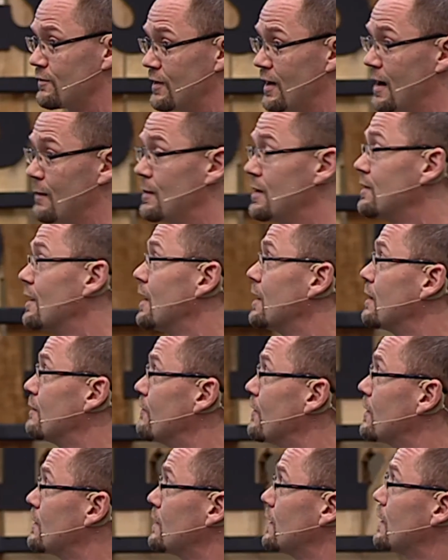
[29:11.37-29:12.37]
And I mean that in a
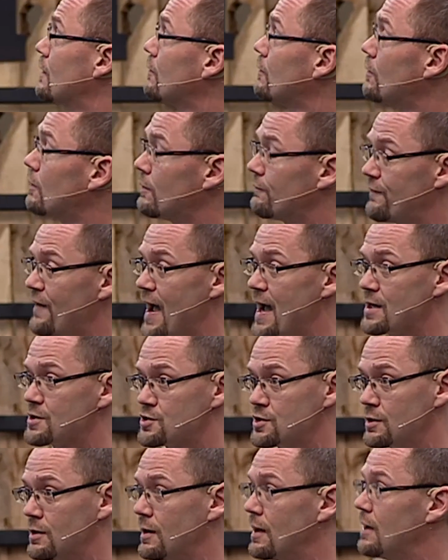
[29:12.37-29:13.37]
very literal fashion